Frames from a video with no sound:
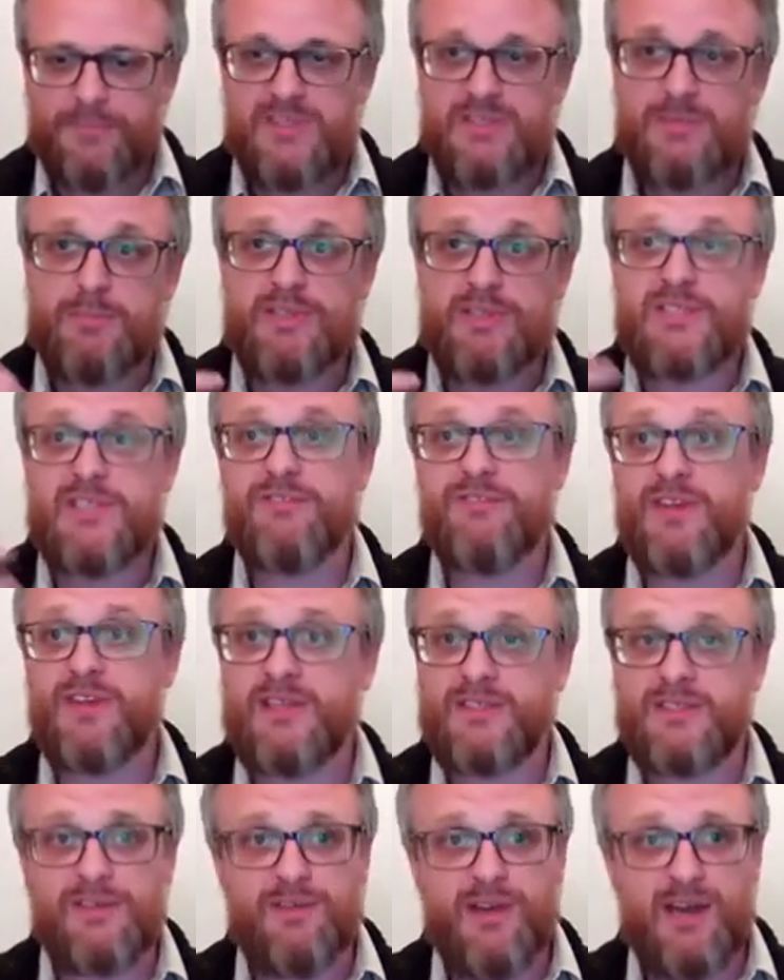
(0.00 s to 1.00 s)

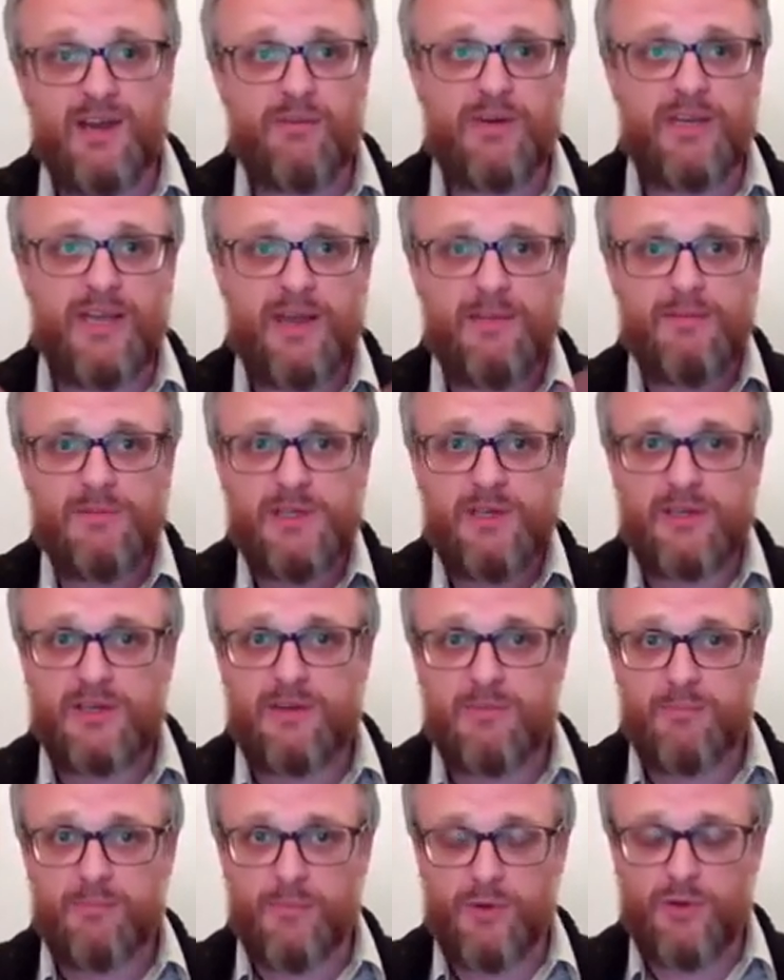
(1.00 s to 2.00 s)
specifics of how we came to look
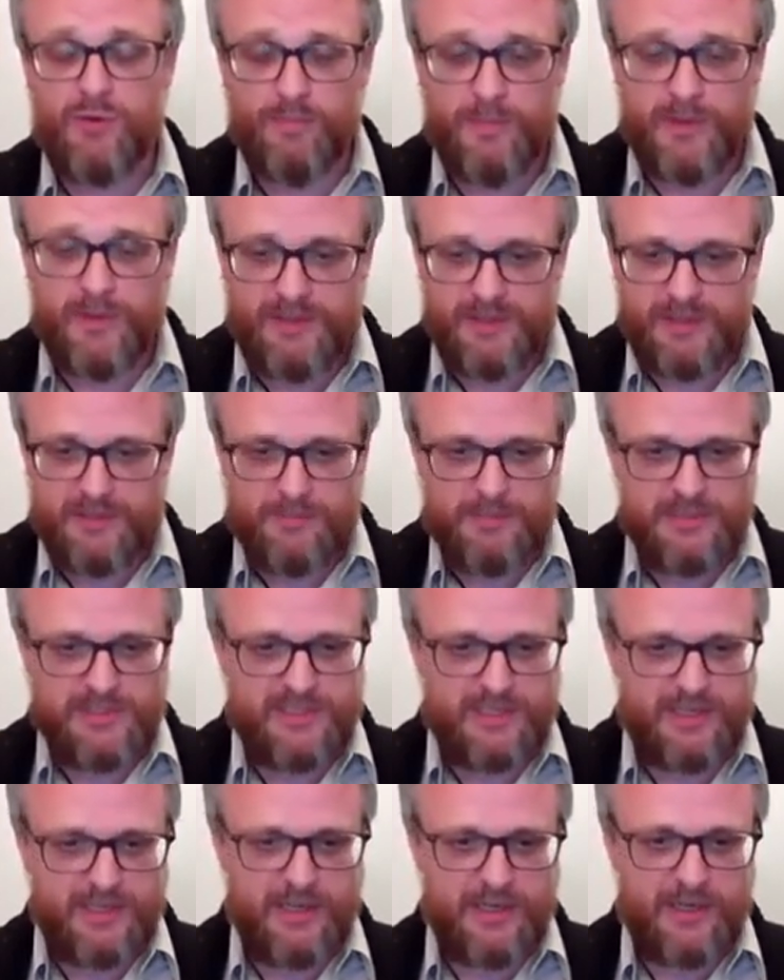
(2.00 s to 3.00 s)
at movement in
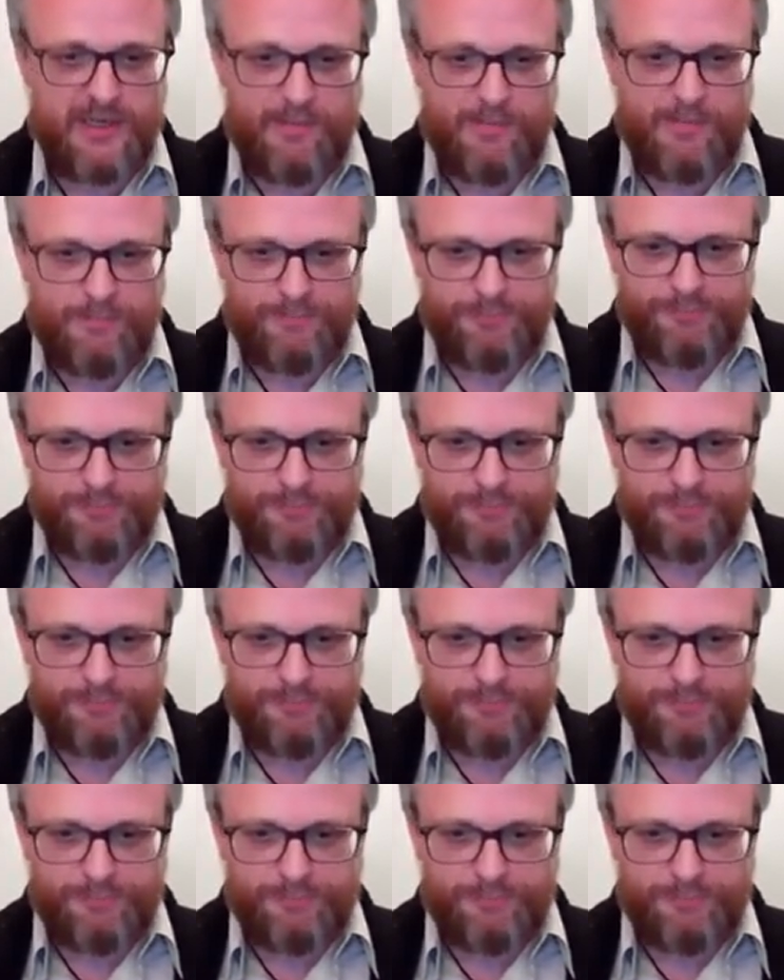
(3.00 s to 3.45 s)
particular.